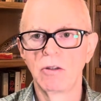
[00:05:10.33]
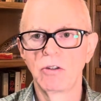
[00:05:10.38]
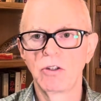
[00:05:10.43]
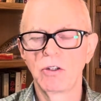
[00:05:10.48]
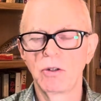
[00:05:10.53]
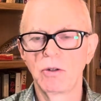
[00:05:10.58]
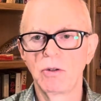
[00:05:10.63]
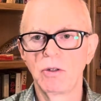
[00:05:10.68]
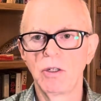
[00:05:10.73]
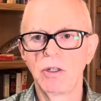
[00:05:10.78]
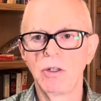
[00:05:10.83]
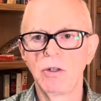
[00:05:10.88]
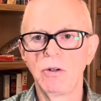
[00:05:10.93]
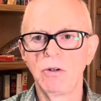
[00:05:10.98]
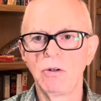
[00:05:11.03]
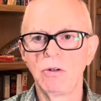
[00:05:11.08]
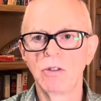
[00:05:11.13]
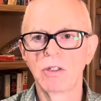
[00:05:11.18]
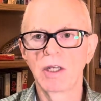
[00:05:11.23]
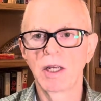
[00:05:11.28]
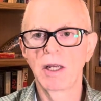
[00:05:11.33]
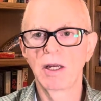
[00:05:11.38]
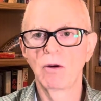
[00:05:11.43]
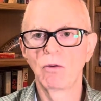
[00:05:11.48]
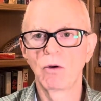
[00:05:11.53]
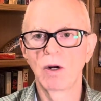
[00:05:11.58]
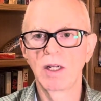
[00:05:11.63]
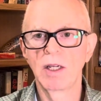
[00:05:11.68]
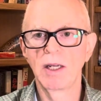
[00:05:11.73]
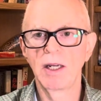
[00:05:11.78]
to using
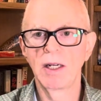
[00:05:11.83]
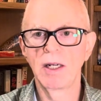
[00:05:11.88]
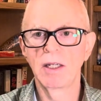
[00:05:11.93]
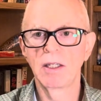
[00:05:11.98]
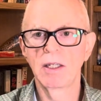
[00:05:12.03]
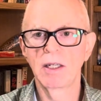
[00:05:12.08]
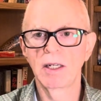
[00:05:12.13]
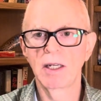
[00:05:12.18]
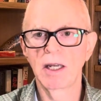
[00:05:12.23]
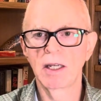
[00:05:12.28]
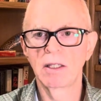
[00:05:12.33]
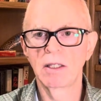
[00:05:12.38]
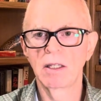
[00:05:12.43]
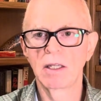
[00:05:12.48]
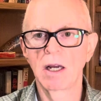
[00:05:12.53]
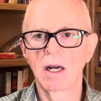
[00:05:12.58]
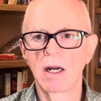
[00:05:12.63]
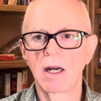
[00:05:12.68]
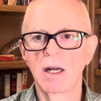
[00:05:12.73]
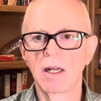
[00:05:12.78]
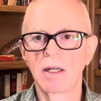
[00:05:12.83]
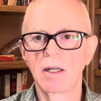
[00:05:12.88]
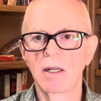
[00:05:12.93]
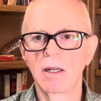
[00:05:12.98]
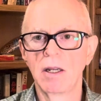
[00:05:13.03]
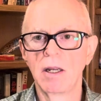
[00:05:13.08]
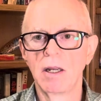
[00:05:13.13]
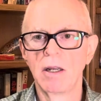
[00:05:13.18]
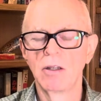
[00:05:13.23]
what needed to get done